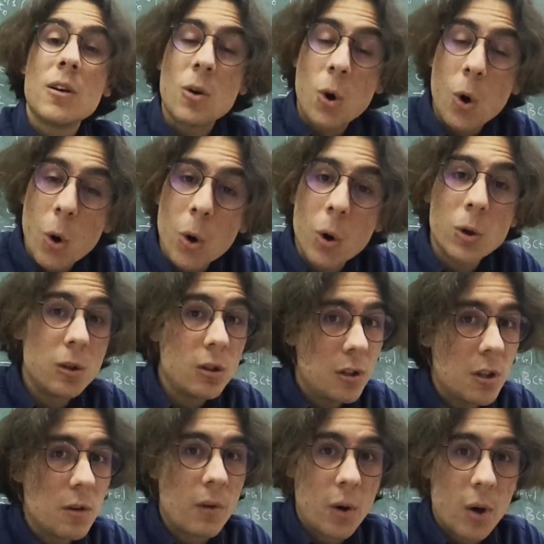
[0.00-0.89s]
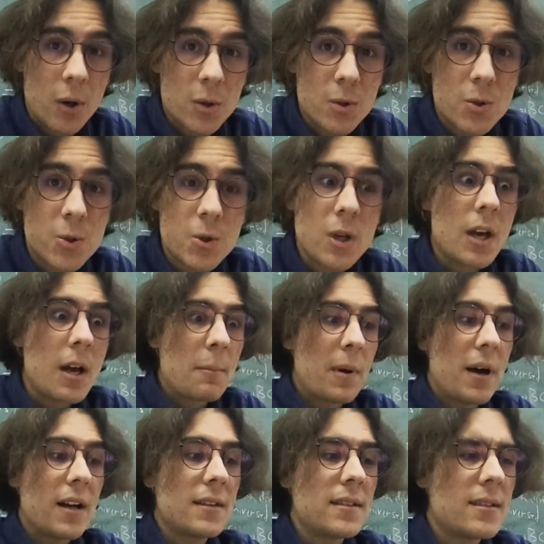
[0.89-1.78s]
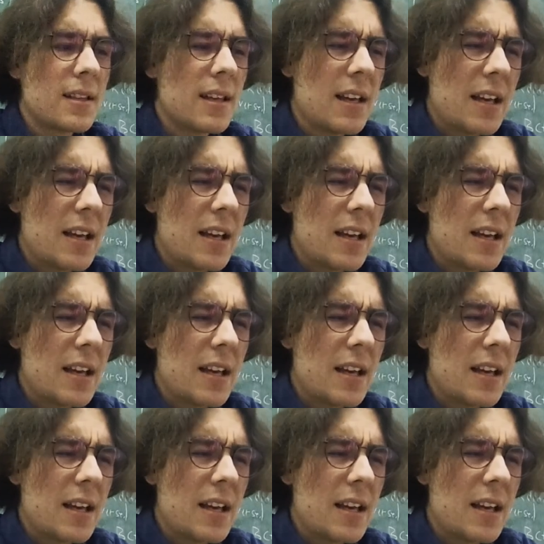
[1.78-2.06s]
whole universe. But